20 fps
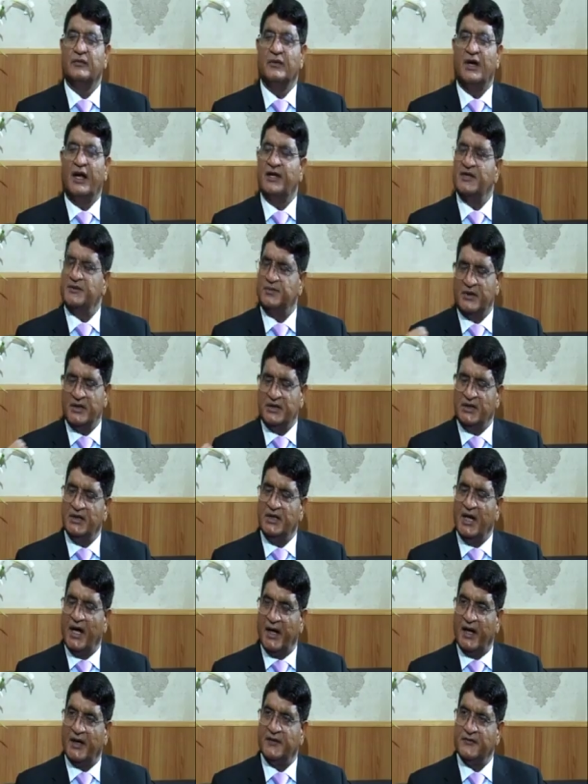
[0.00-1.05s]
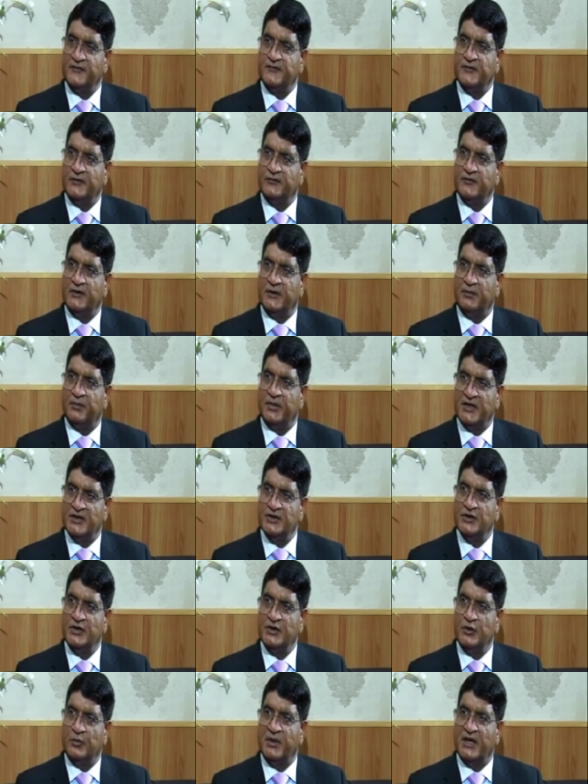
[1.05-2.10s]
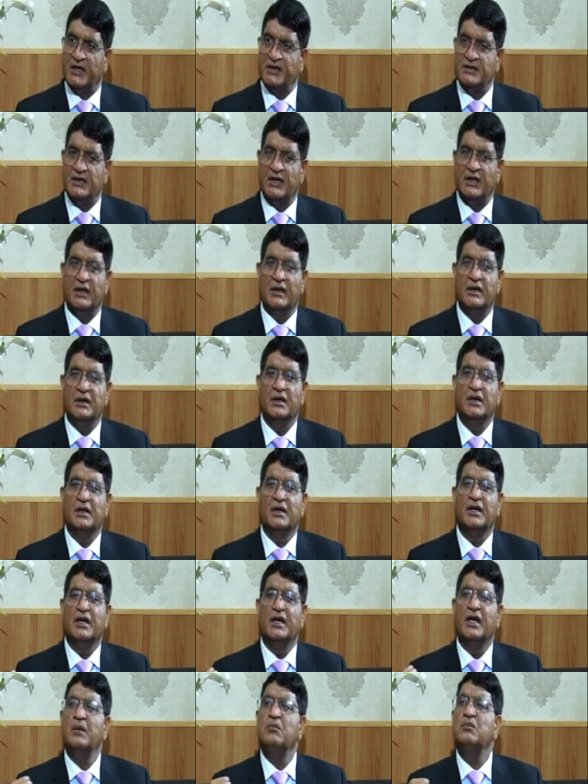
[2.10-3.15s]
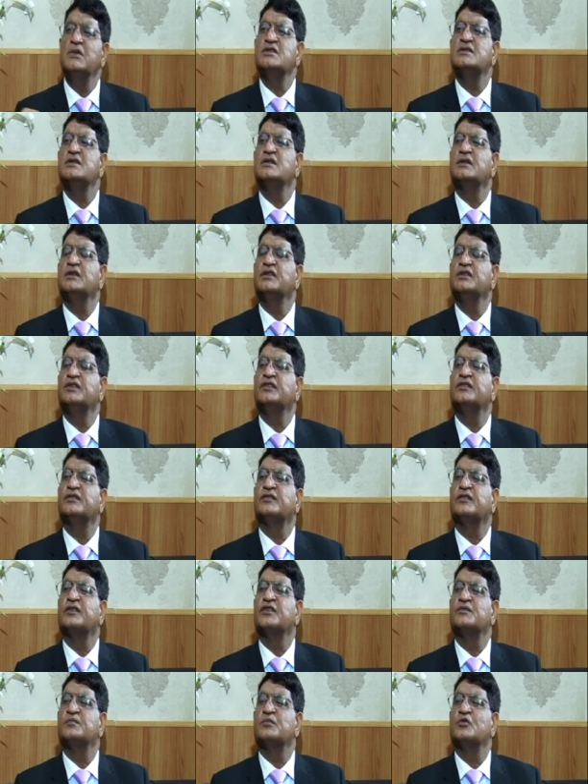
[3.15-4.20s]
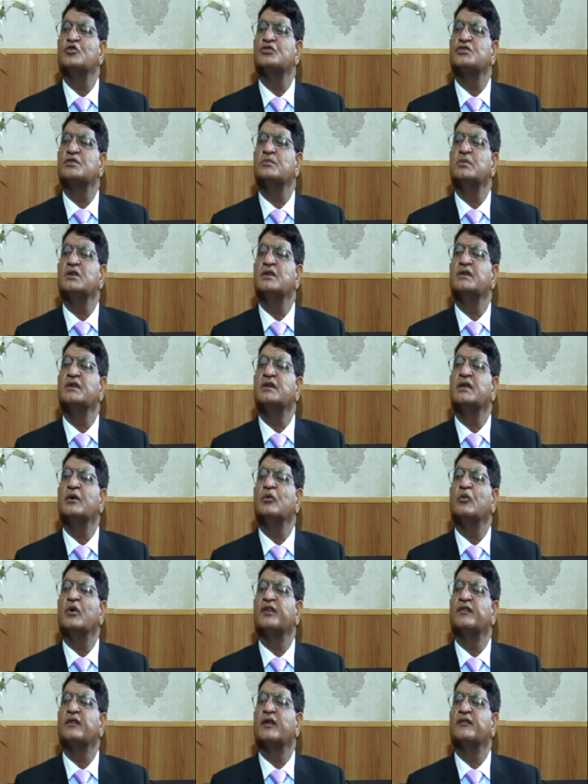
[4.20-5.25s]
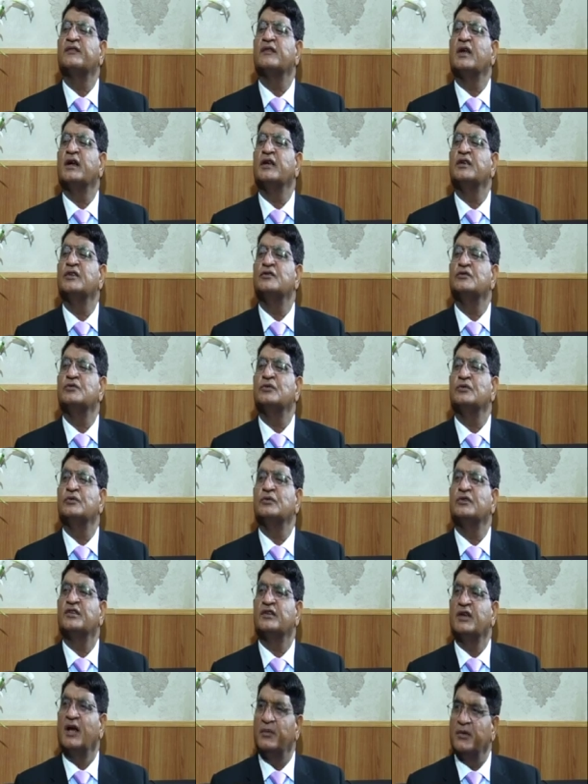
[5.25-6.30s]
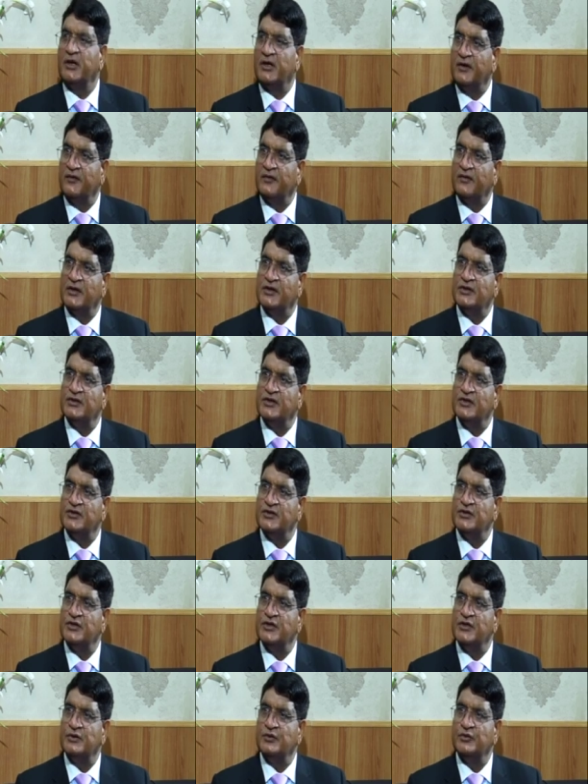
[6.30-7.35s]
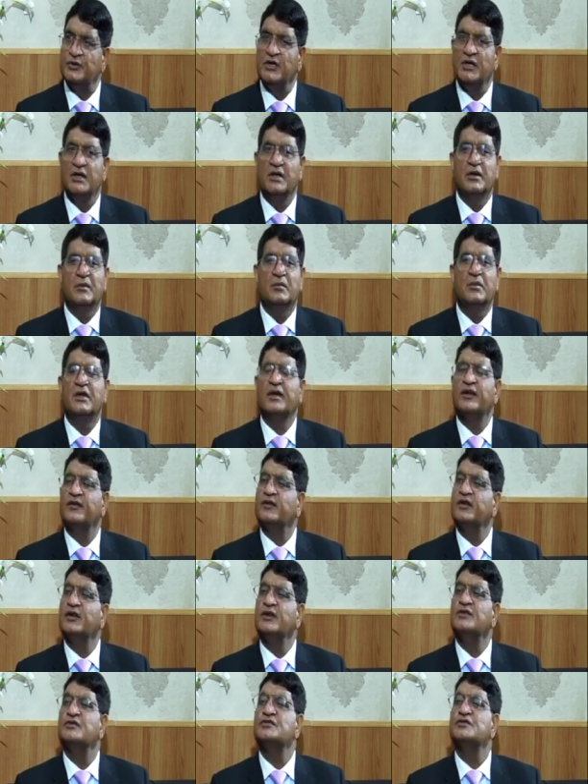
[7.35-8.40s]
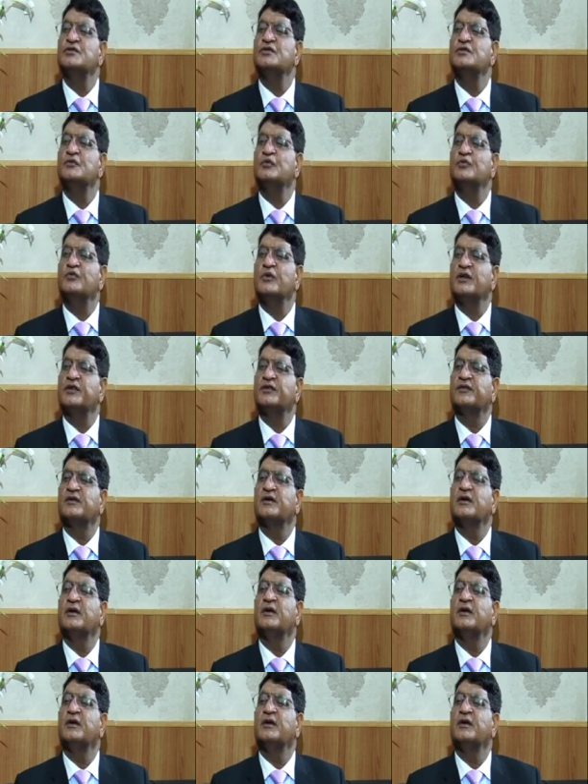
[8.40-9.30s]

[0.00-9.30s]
as per the directives of the President of Pakistan, immediately this responsibility was assigned to Islamic Research Institute, because the institute was